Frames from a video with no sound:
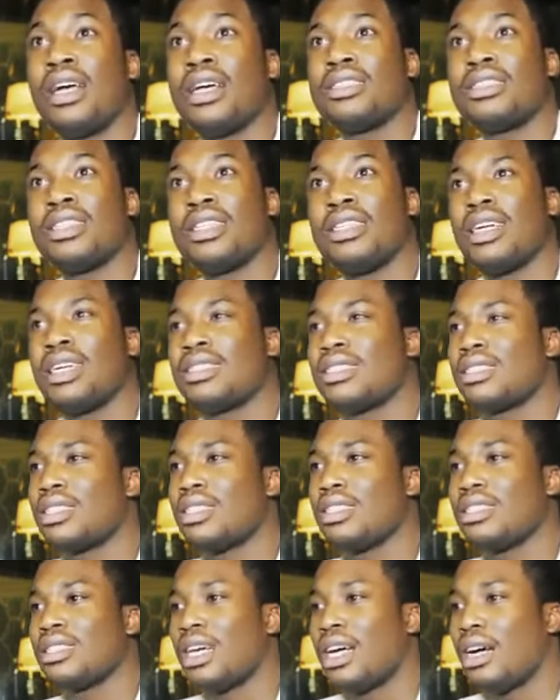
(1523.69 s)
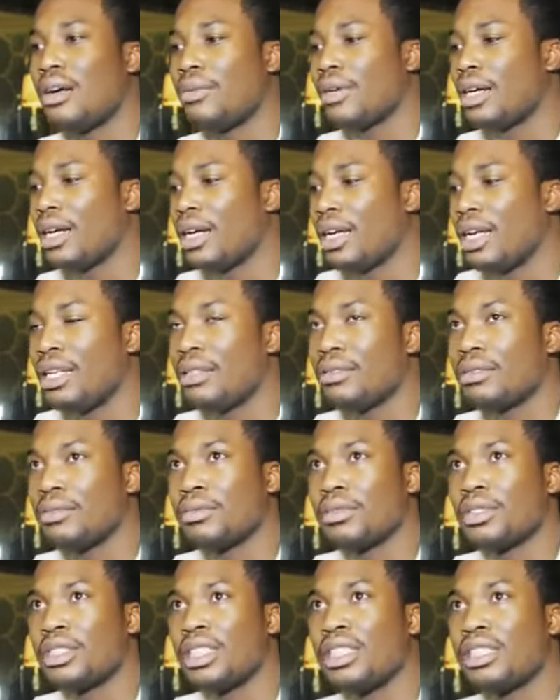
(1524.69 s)
I said I seen. I, I had
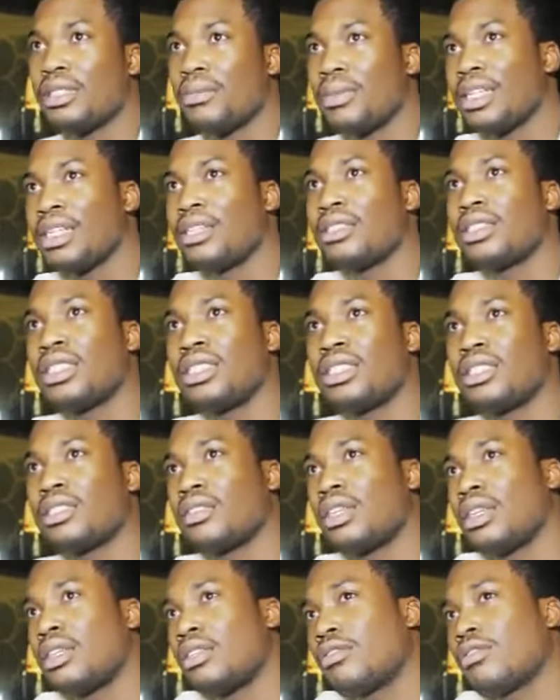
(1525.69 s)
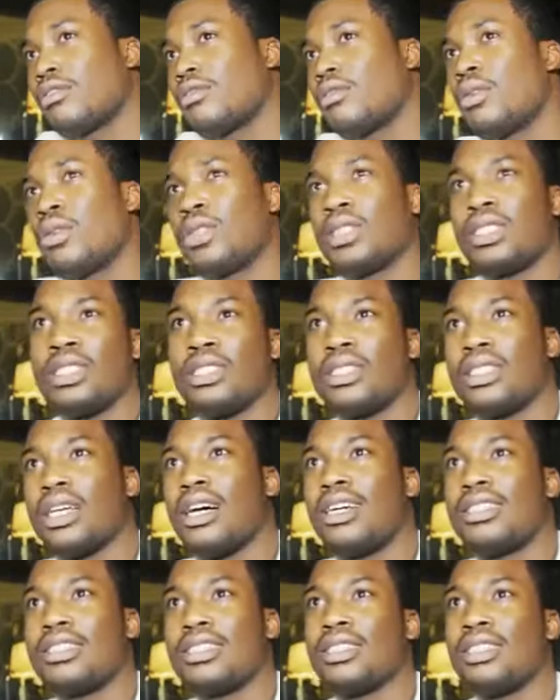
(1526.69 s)
seen somebody else on Instagram that would reward ten
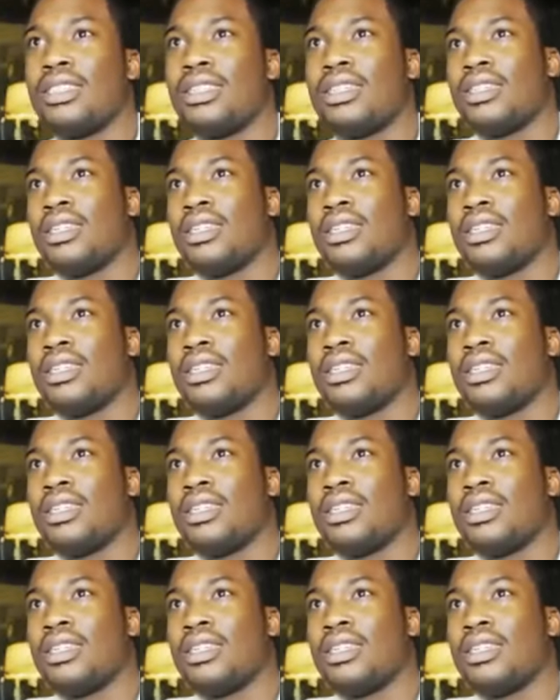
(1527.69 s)
thousand.